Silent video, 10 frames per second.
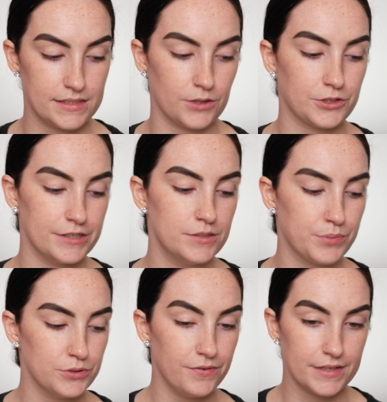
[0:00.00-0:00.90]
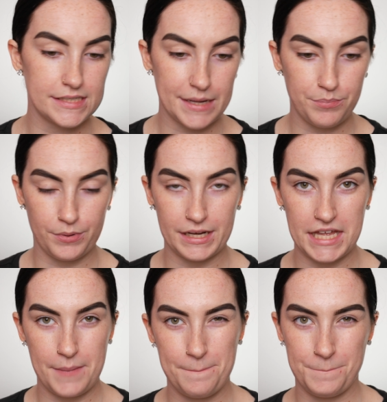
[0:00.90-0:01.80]
So crease-proof is a
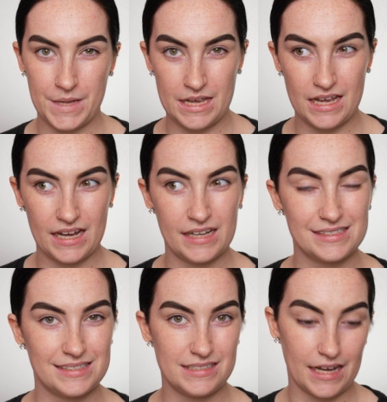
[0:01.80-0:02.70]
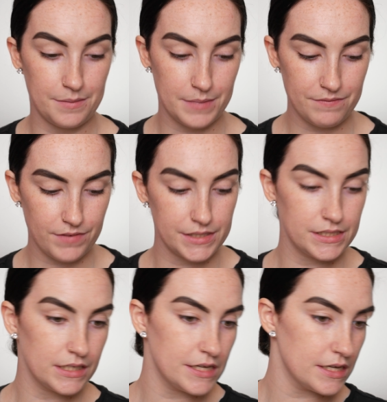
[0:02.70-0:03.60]
pretty big statement,
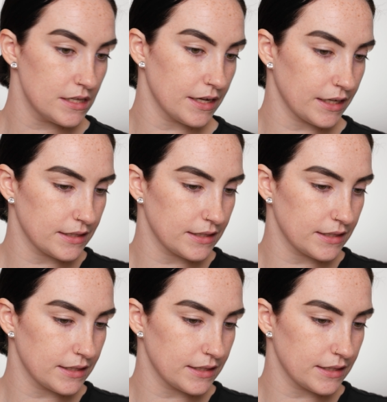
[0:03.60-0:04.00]
Fenty. Like,